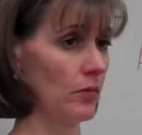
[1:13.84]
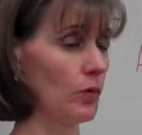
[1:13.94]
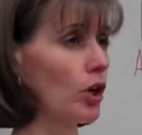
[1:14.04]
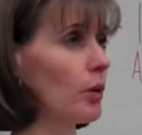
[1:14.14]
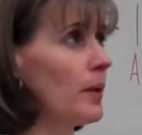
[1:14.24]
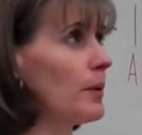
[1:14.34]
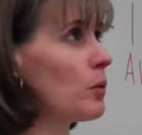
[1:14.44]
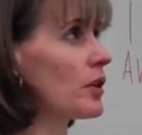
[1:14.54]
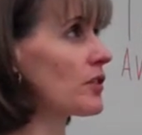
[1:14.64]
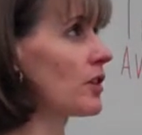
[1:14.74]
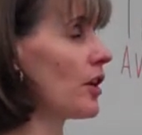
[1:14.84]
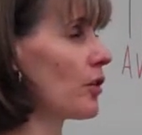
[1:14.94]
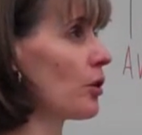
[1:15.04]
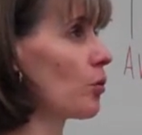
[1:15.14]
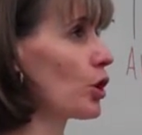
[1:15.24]
Or maybe what's
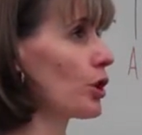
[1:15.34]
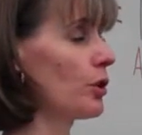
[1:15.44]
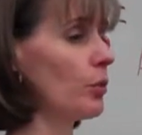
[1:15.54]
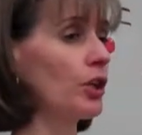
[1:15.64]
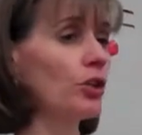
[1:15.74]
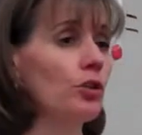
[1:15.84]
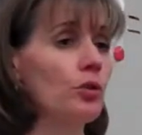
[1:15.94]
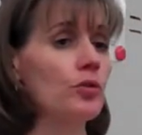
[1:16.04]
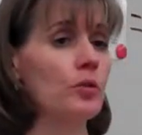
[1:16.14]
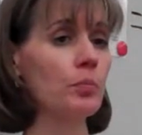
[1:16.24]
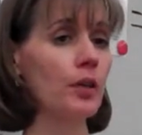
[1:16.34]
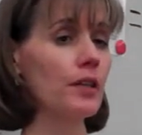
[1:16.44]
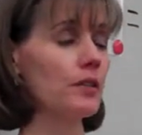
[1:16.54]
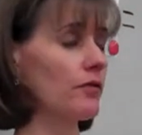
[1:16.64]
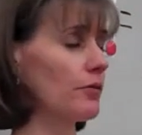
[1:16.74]
another word that we could use in
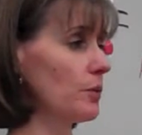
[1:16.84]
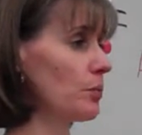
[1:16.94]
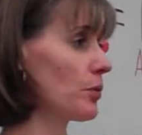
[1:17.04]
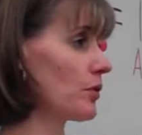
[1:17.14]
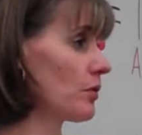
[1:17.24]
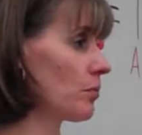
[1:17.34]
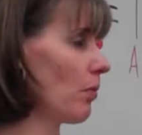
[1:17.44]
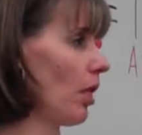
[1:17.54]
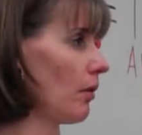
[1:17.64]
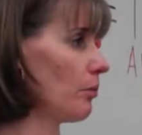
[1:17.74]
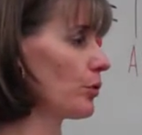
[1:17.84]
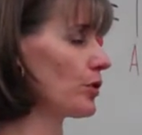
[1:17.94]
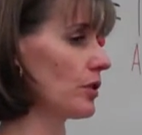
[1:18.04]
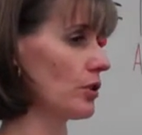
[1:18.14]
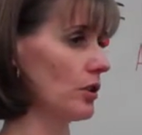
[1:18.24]
place of
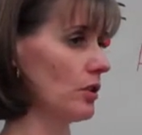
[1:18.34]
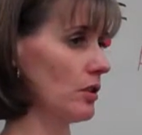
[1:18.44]
precision?